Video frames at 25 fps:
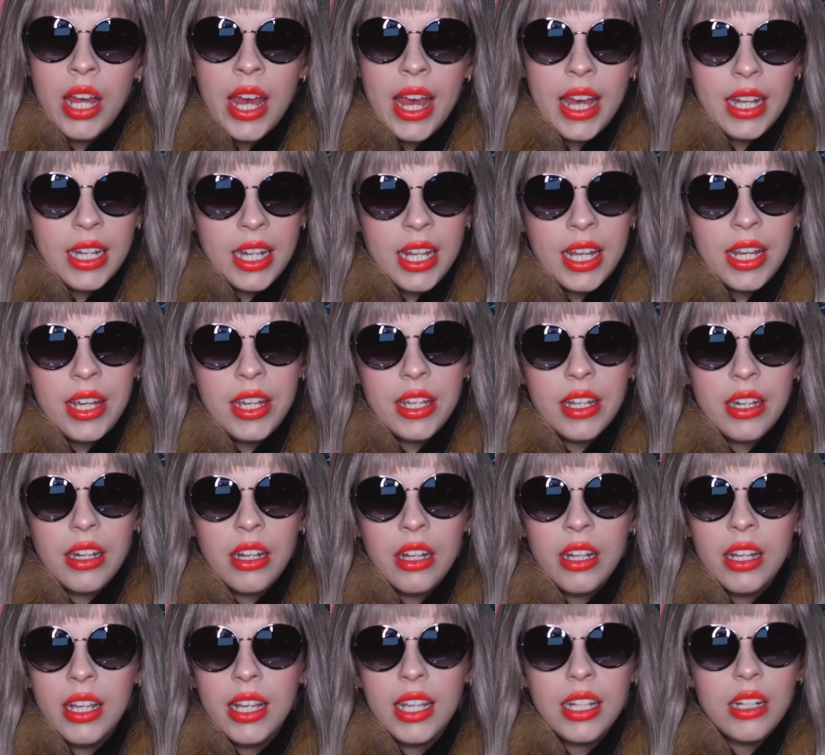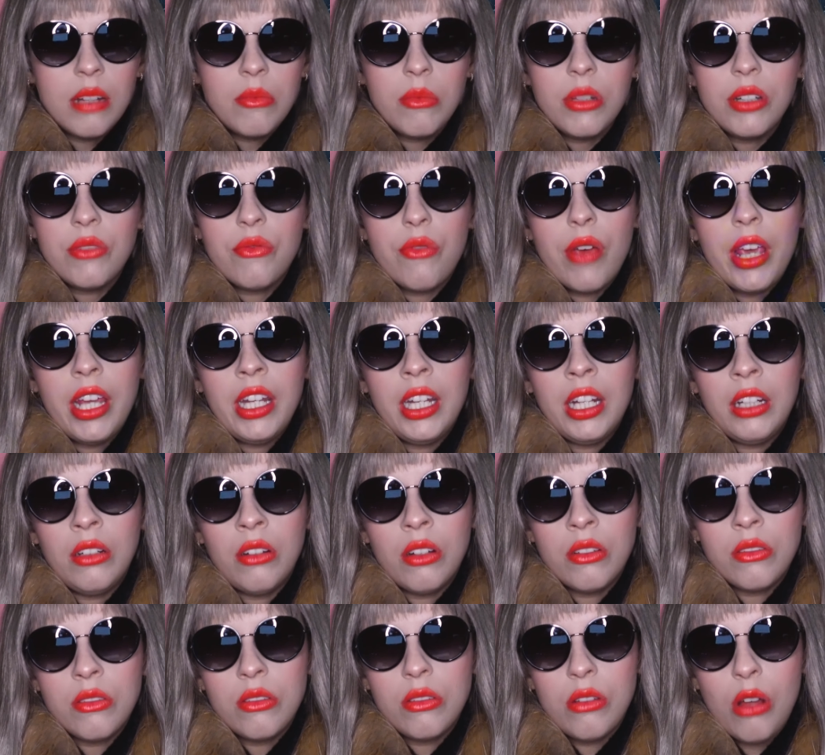And here, it had been raining
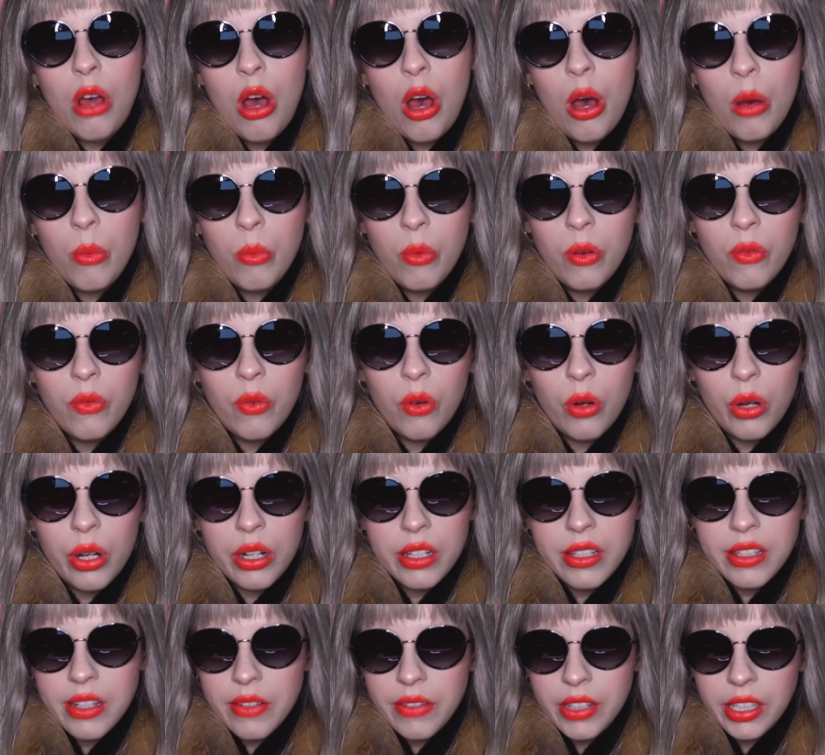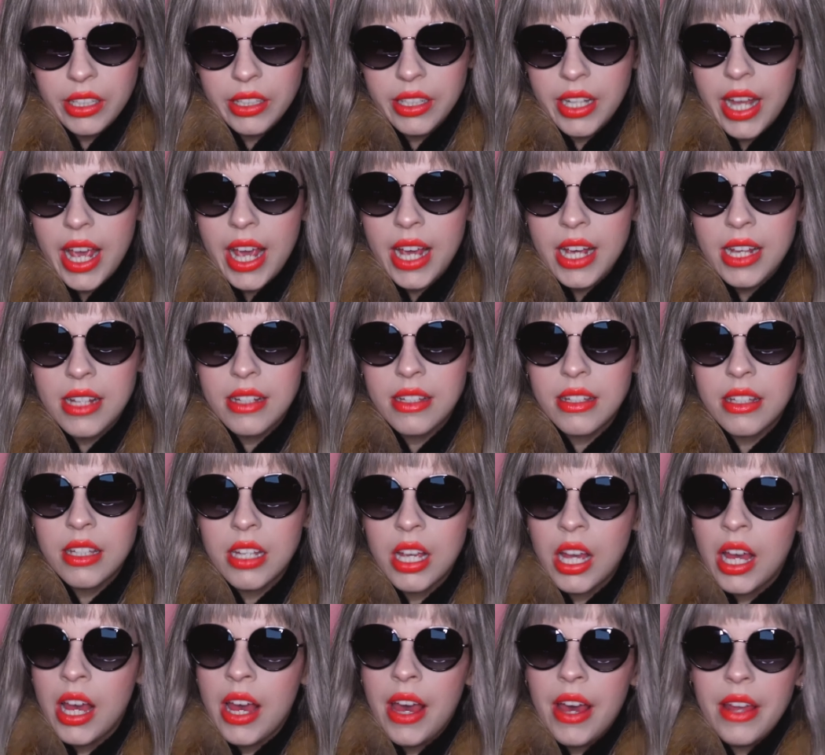non-stop for several
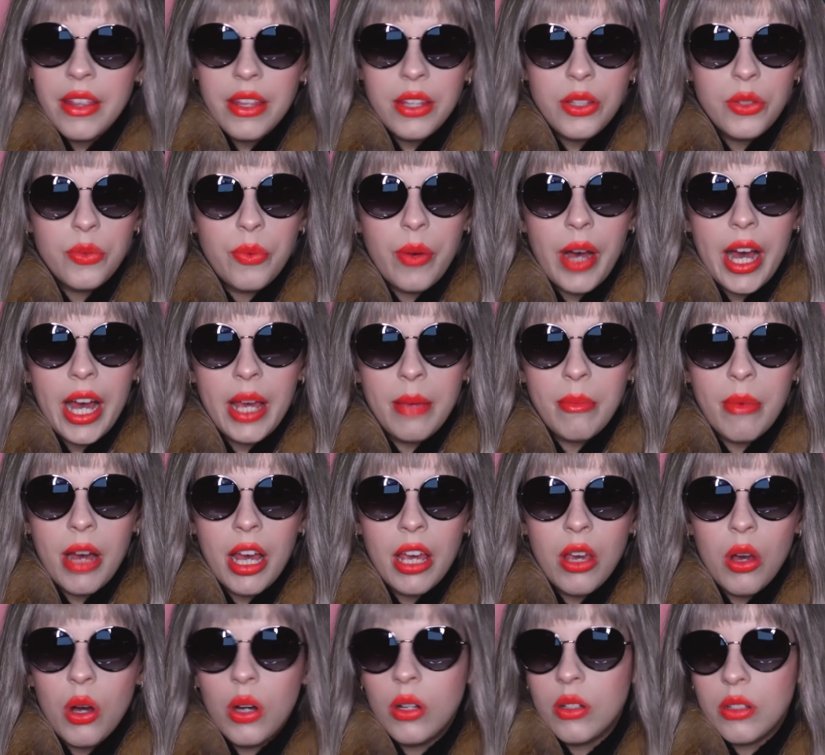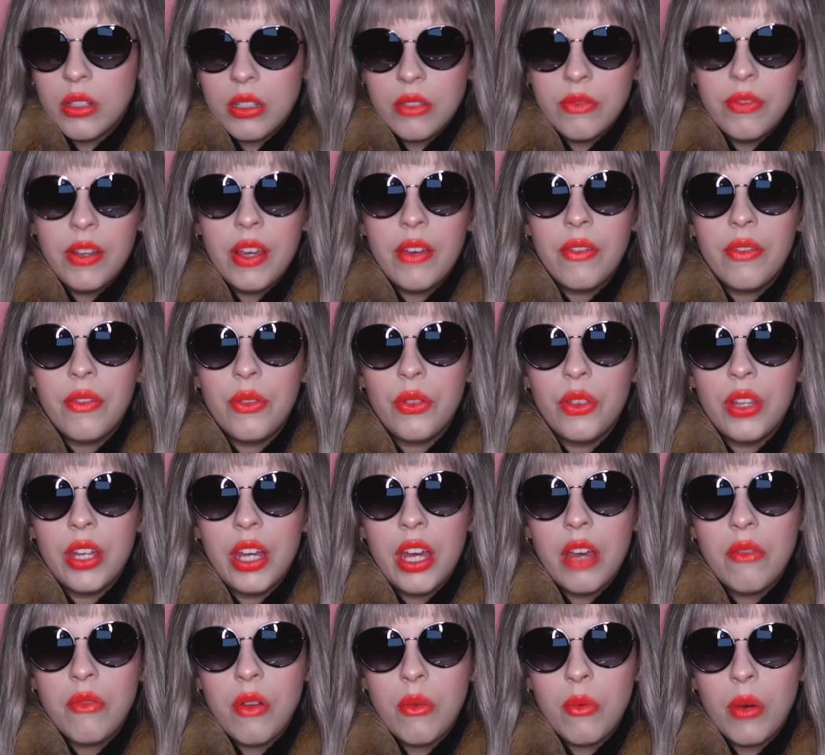days. That's why by August 5th,
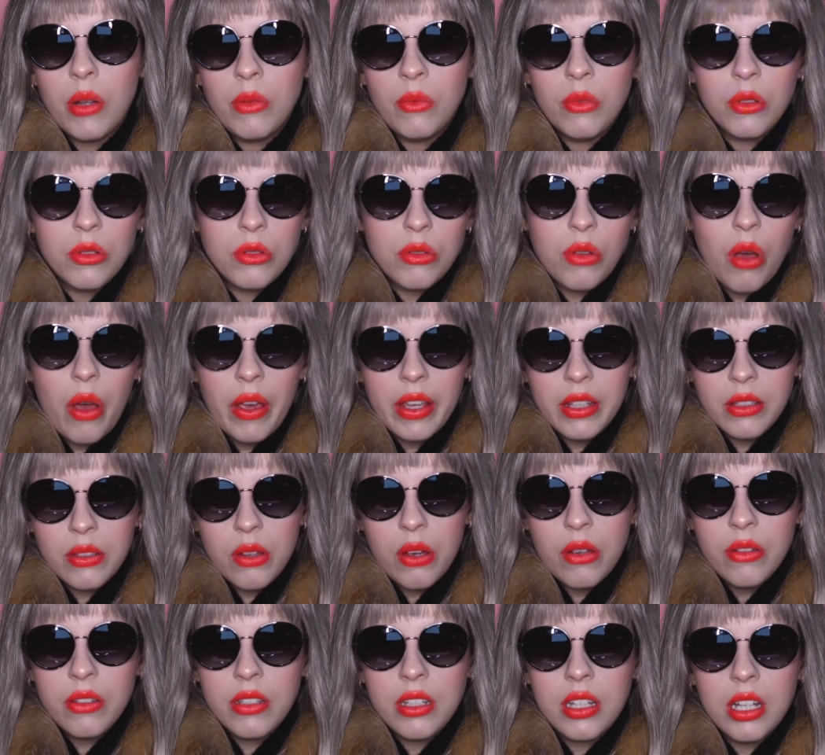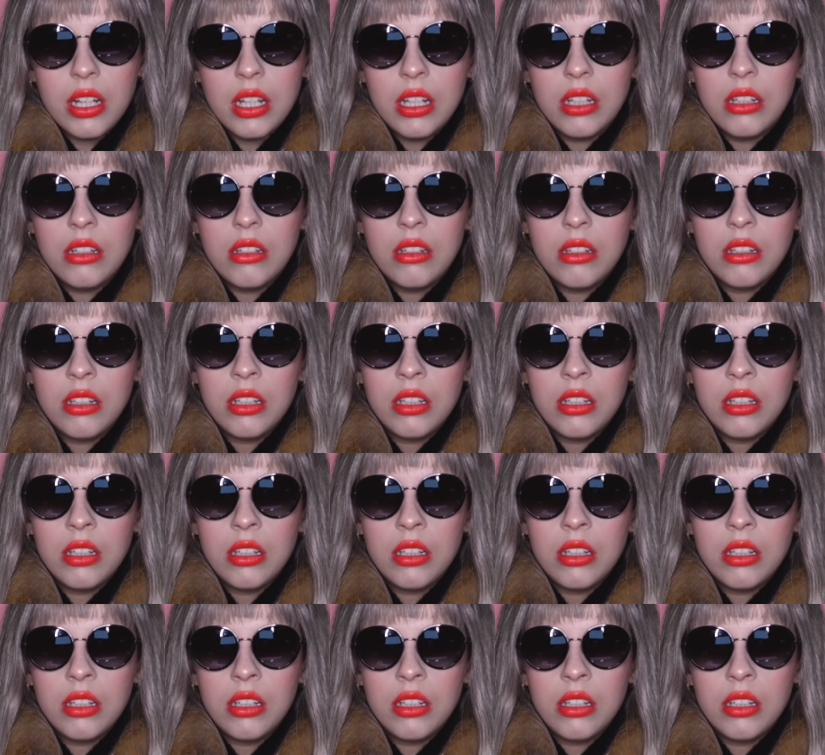everyone was so exhausted.